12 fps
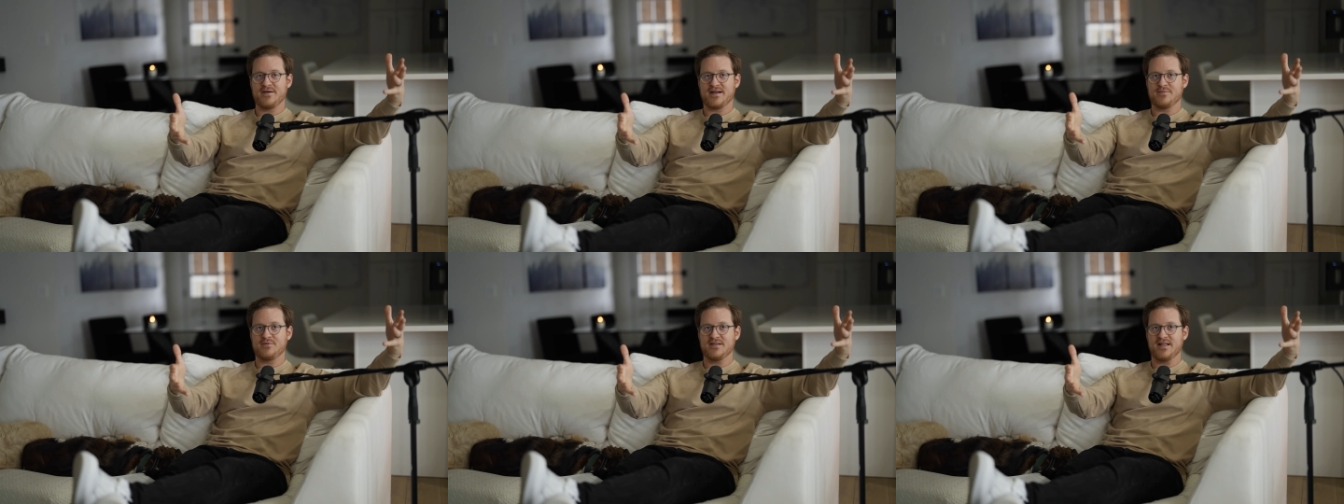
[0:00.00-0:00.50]
pick
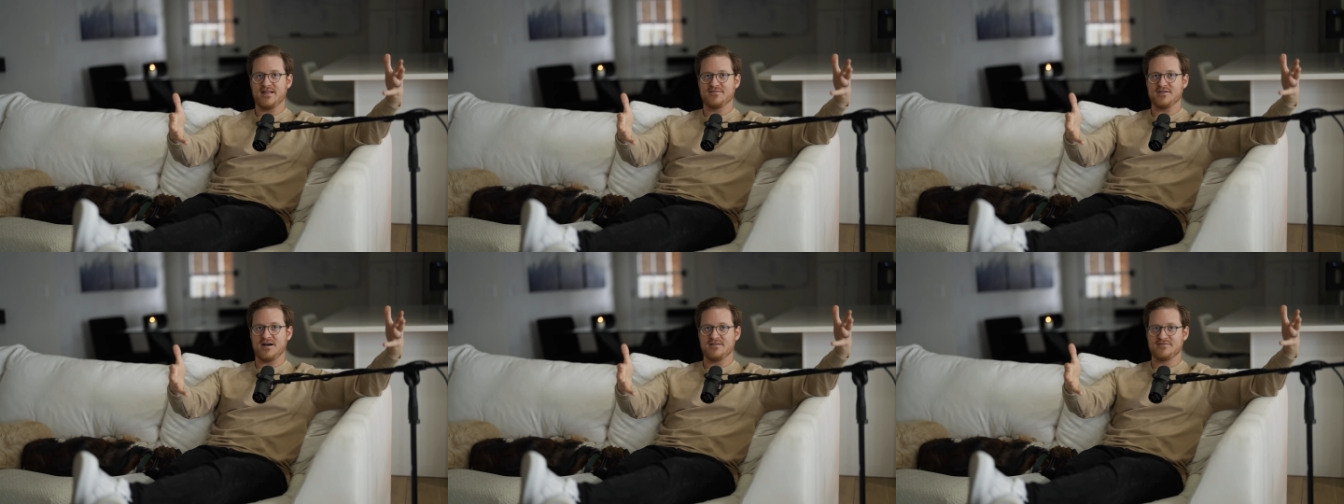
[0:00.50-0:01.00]
up where they
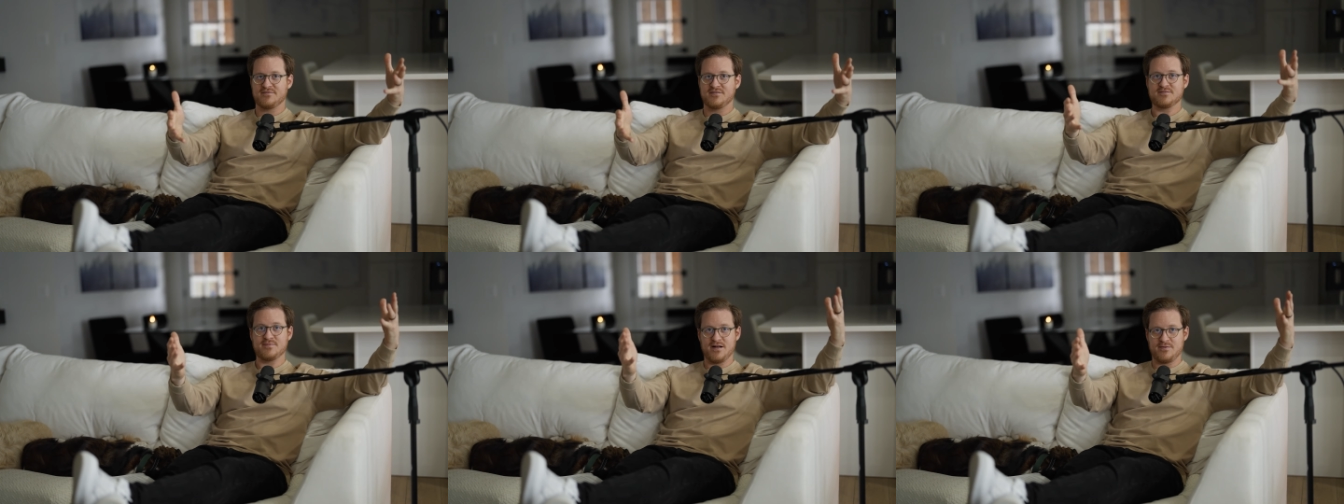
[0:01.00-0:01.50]
left off. You
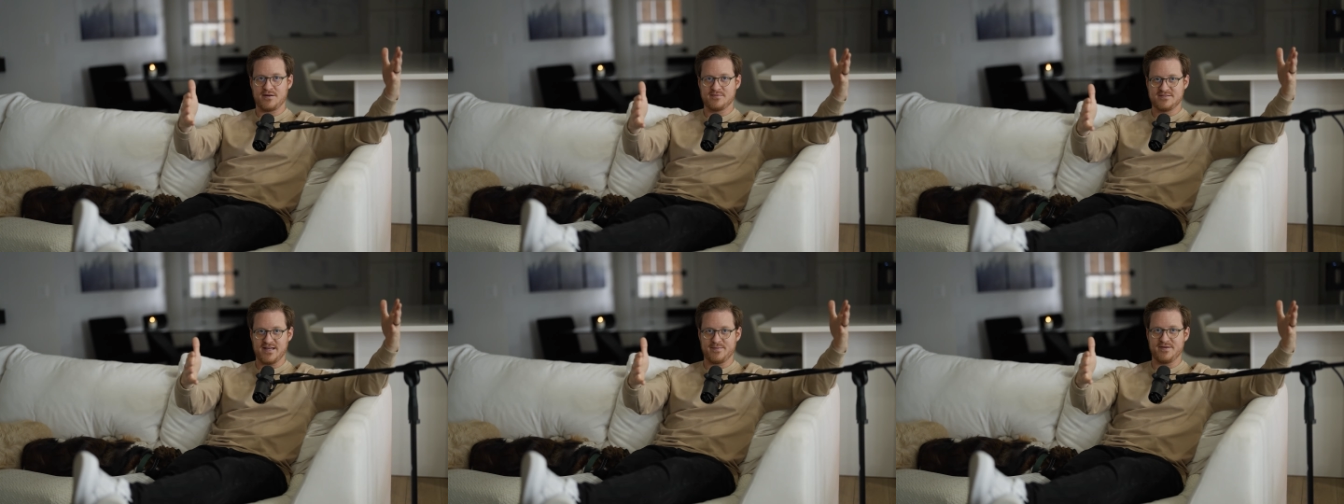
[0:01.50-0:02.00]
smell what I'm
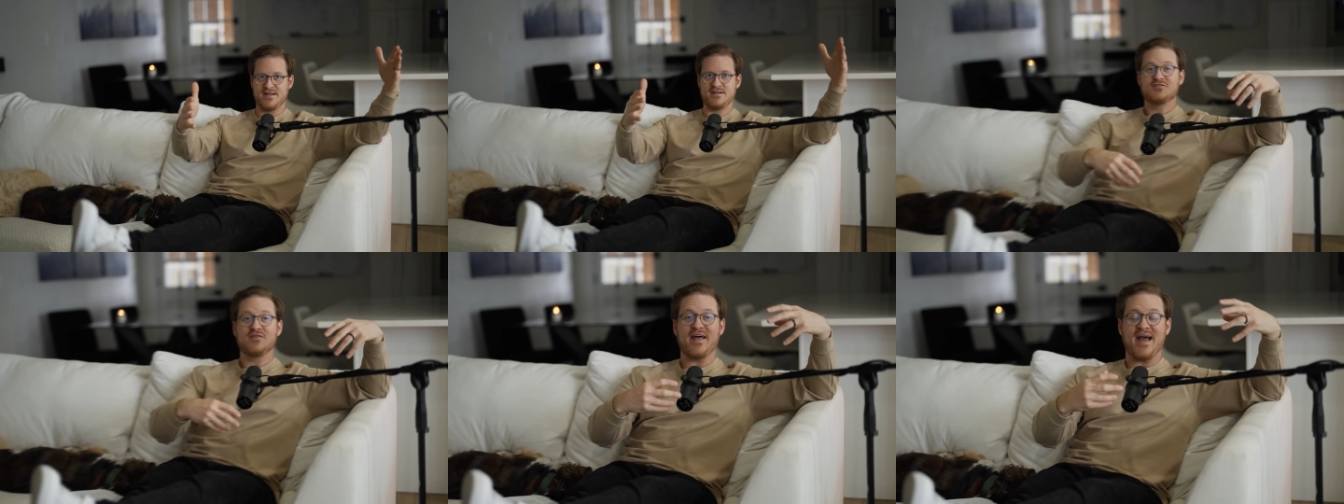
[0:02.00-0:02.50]
stepping in?
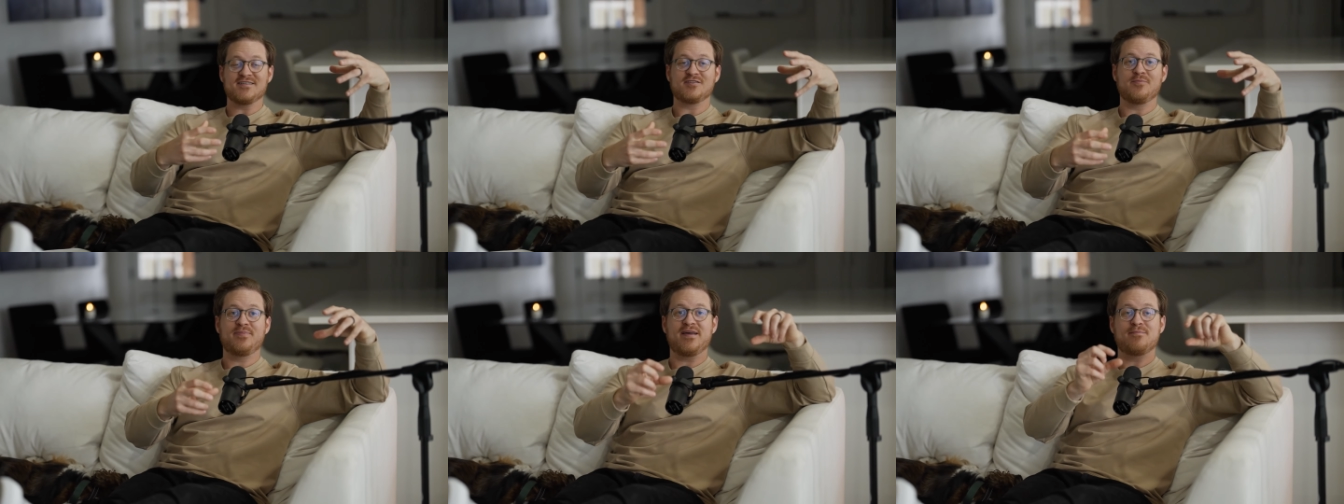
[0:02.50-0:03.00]
So the
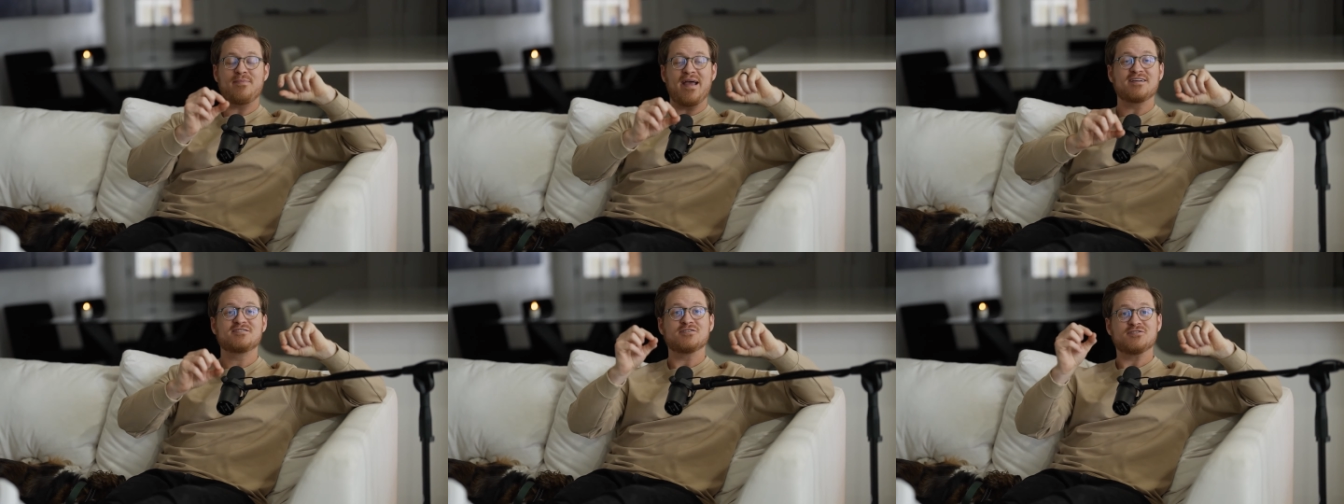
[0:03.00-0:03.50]
SOP
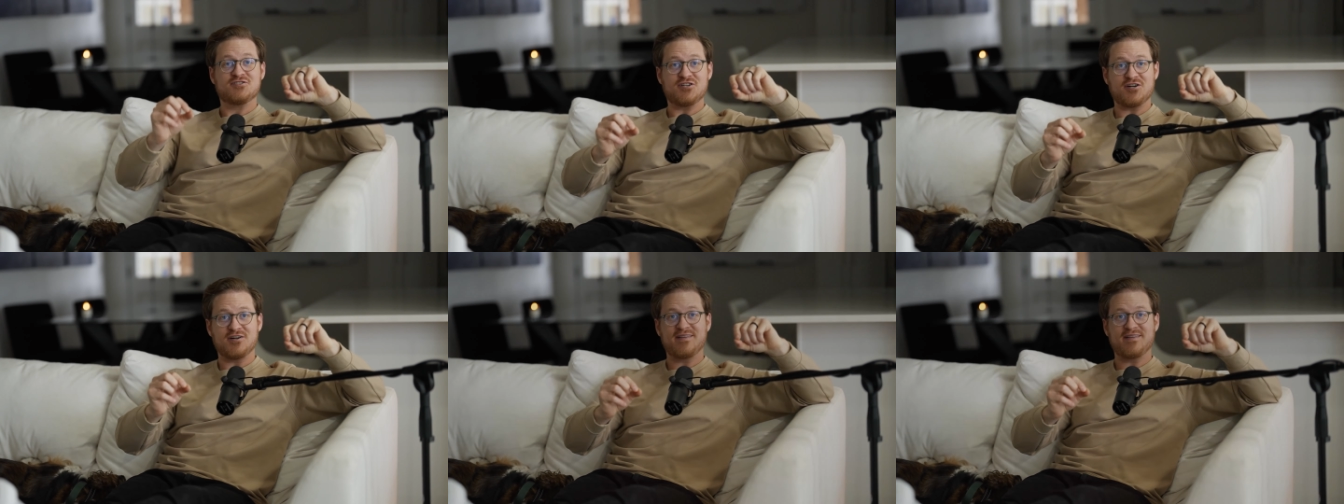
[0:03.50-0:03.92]
makes sure